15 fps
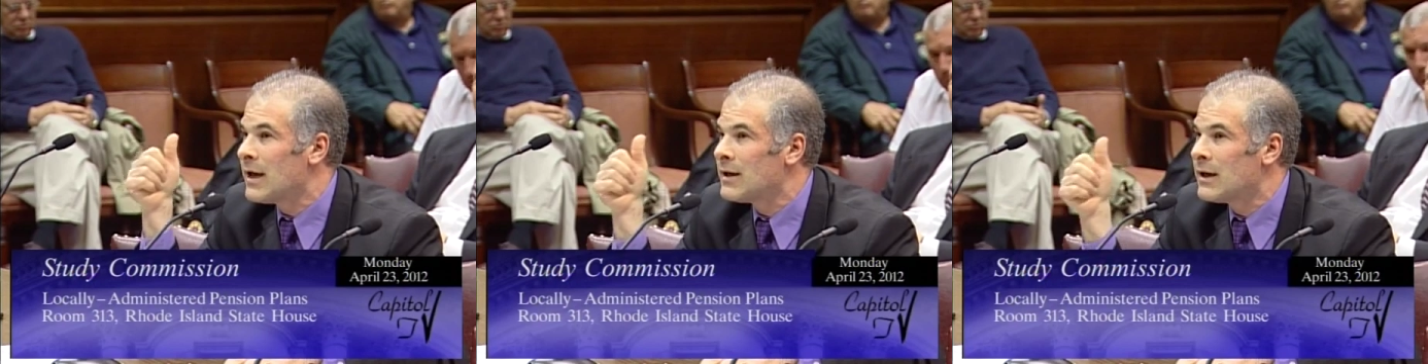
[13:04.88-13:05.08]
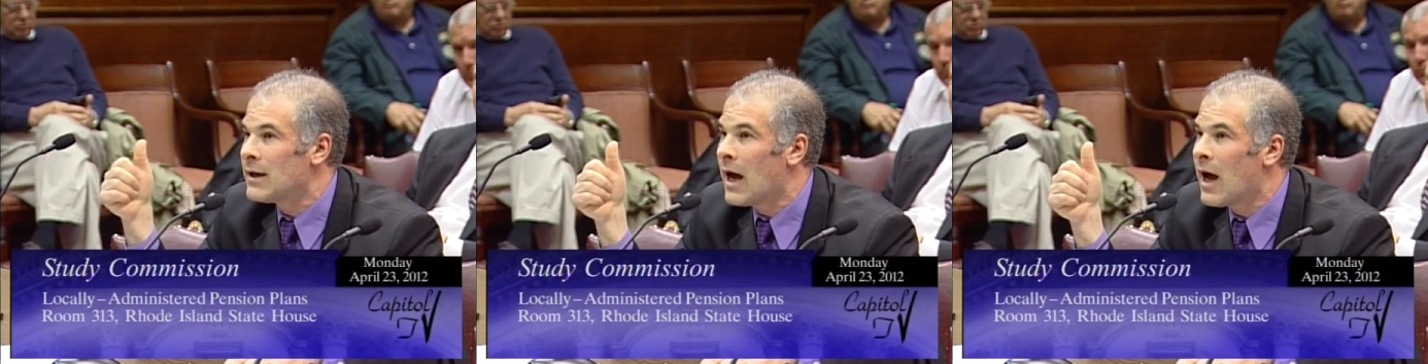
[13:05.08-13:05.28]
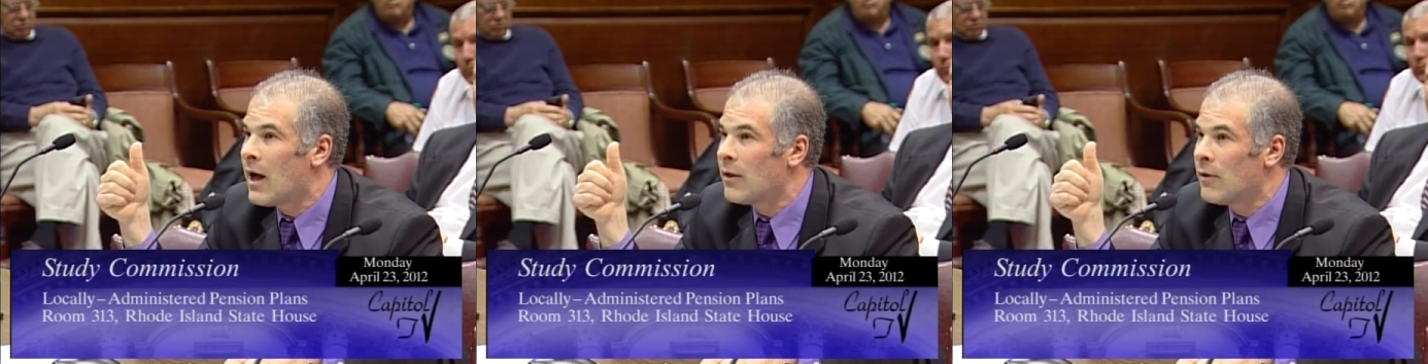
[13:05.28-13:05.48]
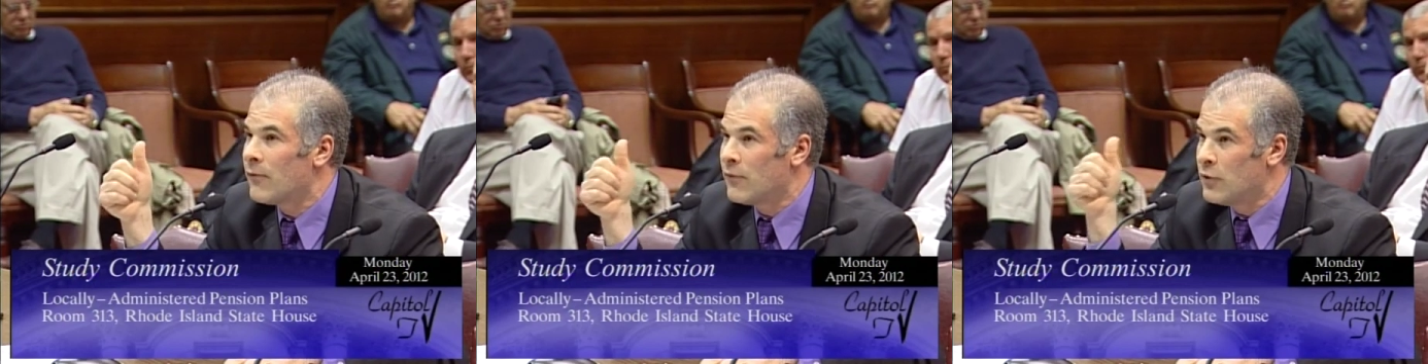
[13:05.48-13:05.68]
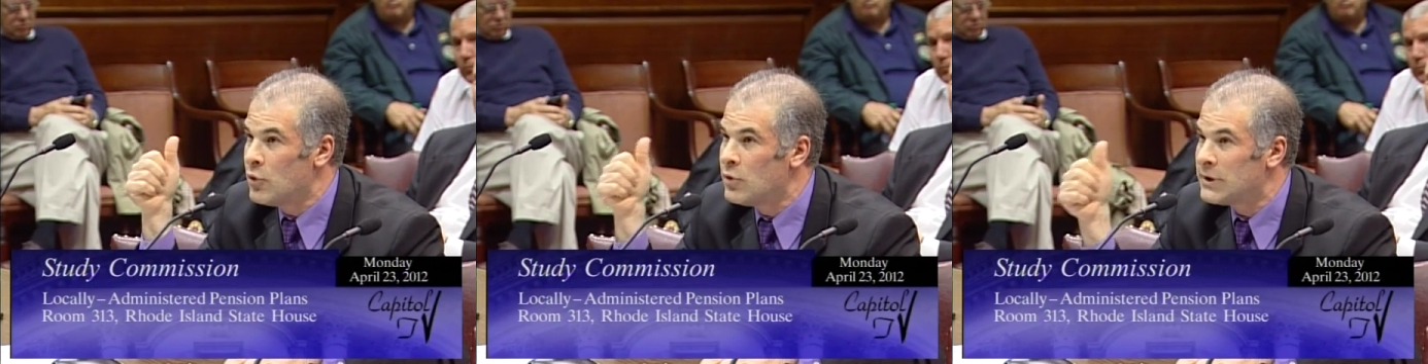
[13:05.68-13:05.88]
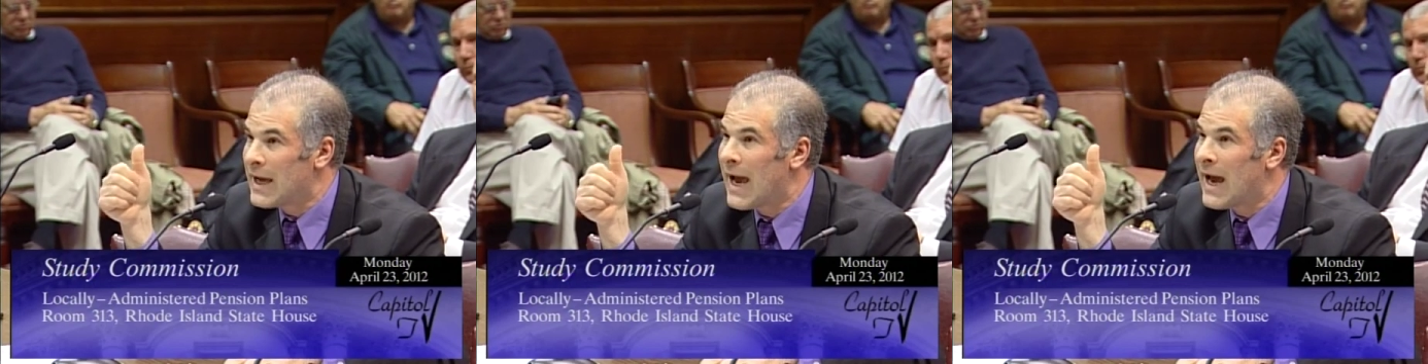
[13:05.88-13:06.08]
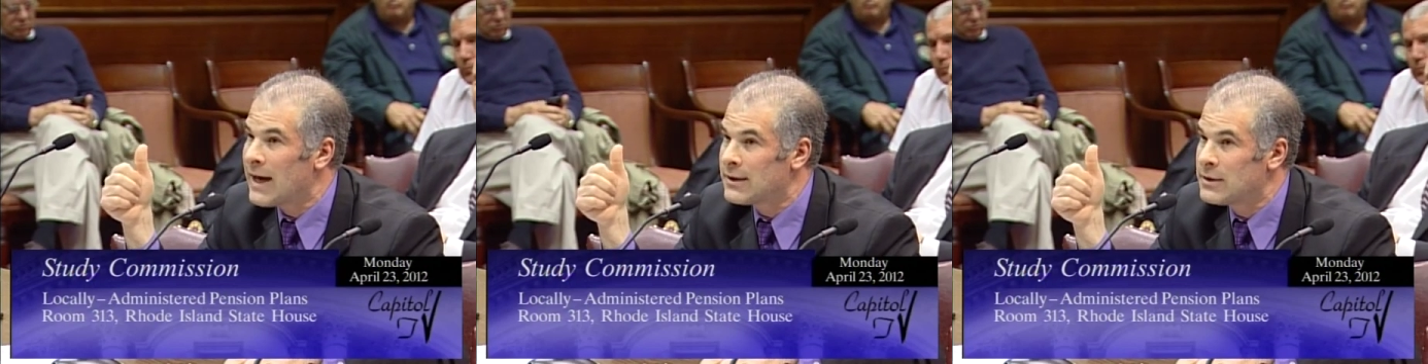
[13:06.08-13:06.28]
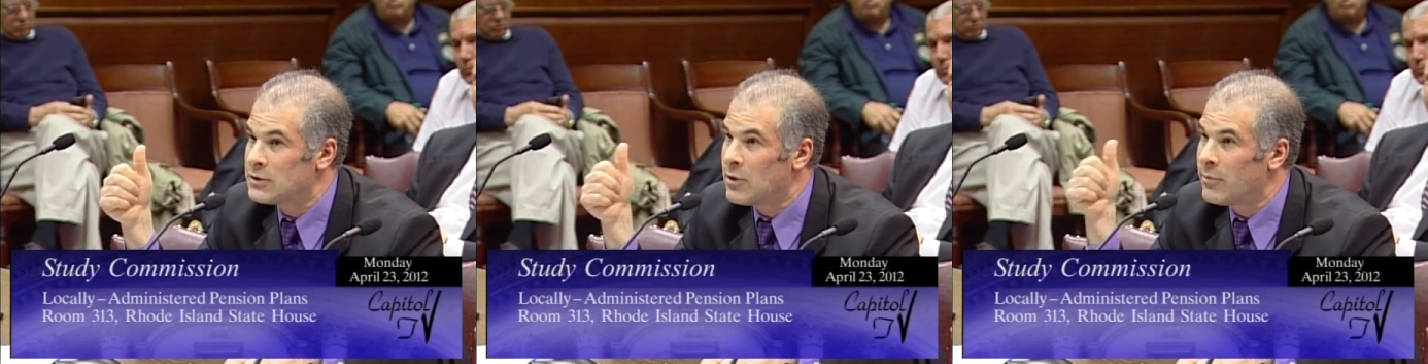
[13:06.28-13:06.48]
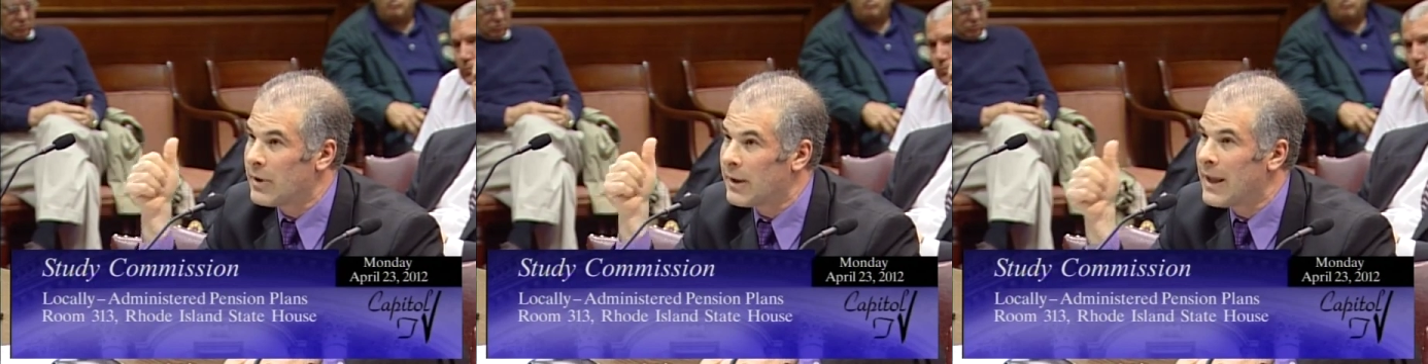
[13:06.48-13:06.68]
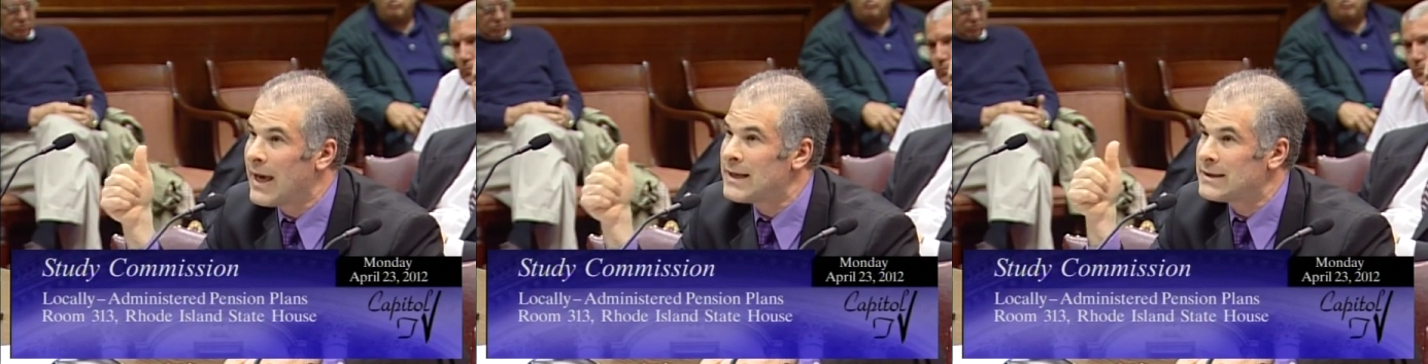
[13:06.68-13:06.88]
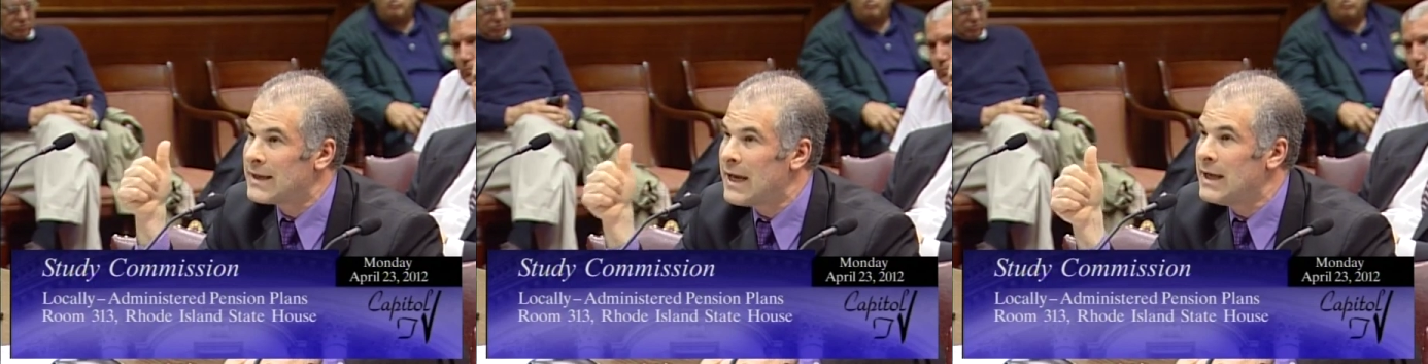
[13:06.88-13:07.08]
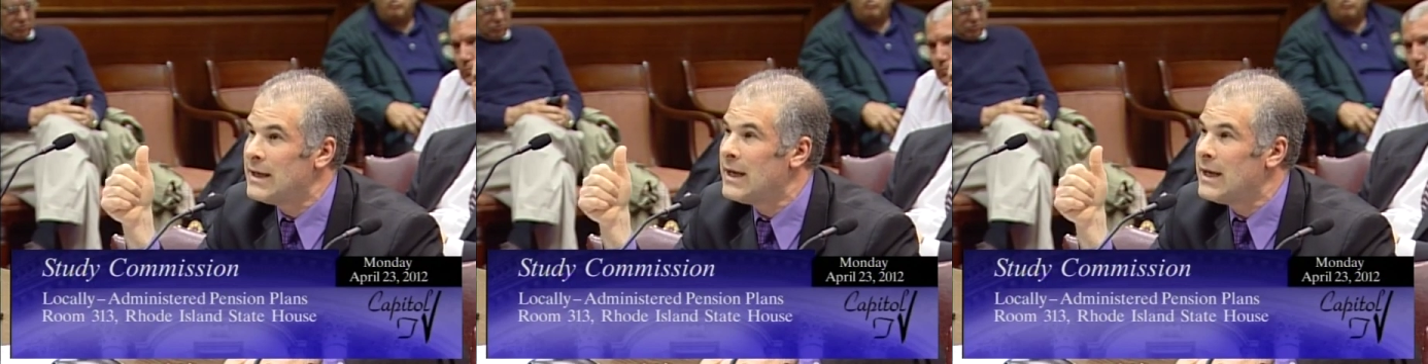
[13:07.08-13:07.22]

the dollar for new taxes over the last 8